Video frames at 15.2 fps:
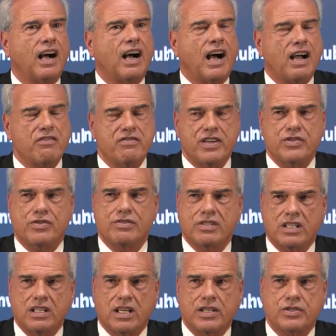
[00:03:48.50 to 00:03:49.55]
I venture
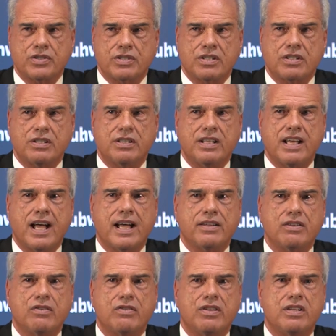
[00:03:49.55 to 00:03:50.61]
to guess
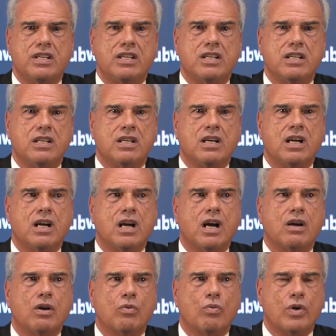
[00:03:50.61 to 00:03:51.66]
that the
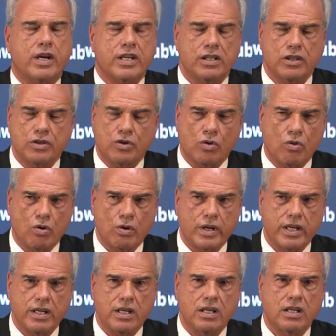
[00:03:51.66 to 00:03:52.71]

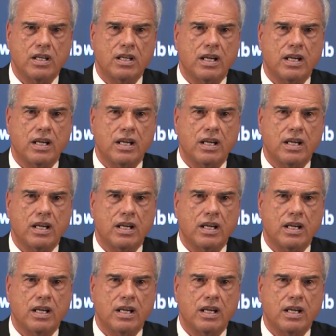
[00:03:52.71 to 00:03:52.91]
regulatory